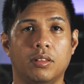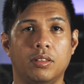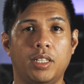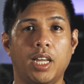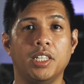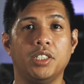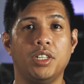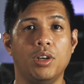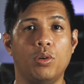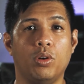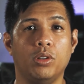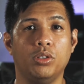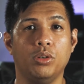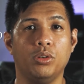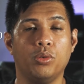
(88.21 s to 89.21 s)
Testing
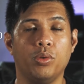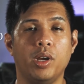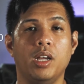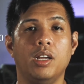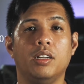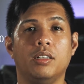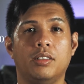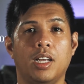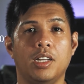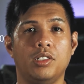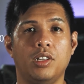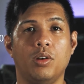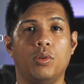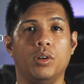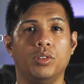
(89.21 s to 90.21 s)
1 2 3.
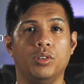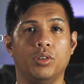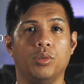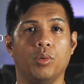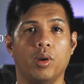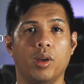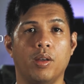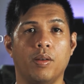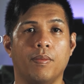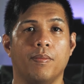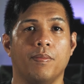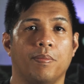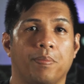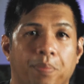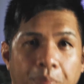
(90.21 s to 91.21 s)
Testing 1 2 3.
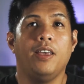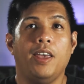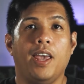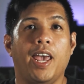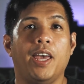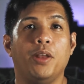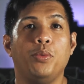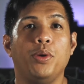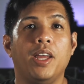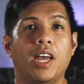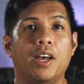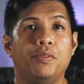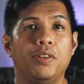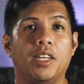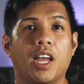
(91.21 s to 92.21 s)
And we
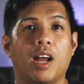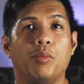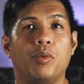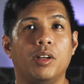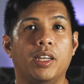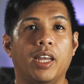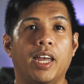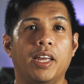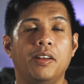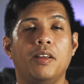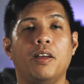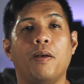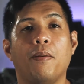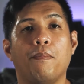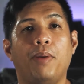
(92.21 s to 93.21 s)
have the camera again
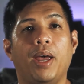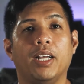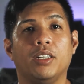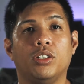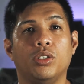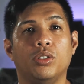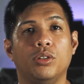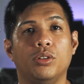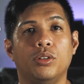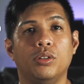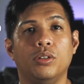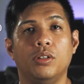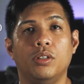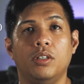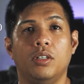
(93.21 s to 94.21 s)
back to
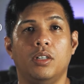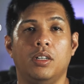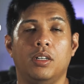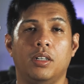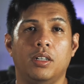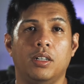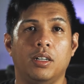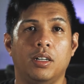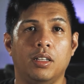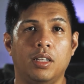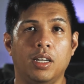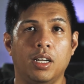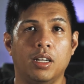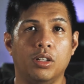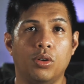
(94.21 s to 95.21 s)

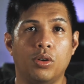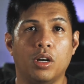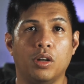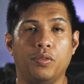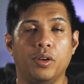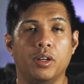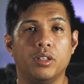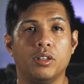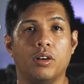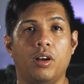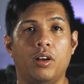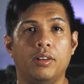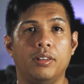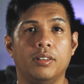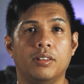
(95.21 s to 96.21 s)
the low cut filter
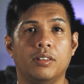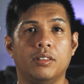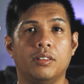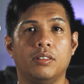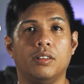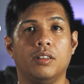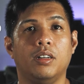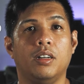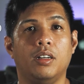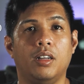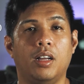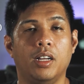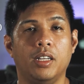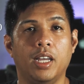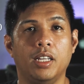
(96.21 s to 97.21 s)
on.
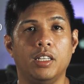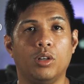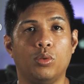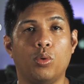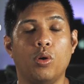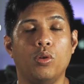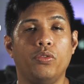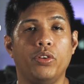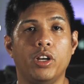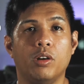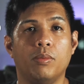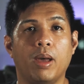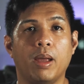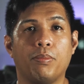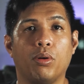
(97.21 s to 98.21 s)
Again, the Rode Video
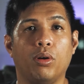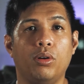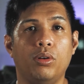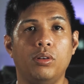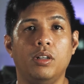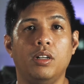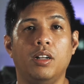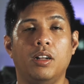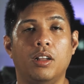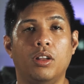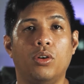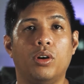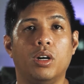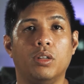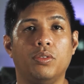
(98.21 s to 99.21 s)
Mic Pro,
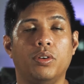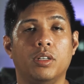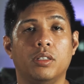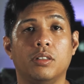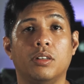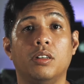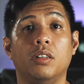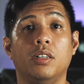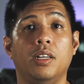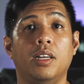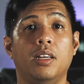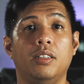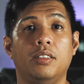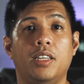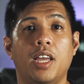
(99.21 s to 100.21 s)
low cut filter.
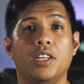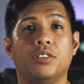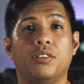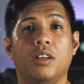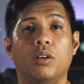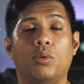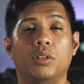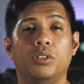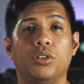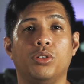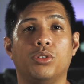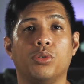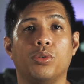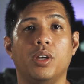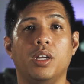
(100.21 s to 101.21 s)
Testing 1 2
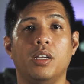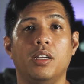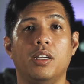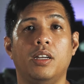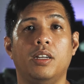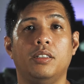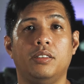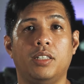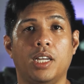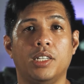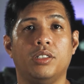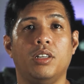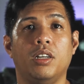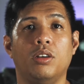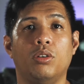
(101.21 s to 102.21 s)
3.
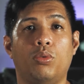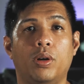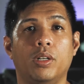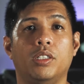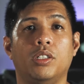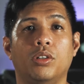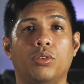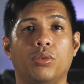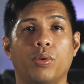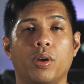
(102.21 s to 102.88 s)
Testing 1 2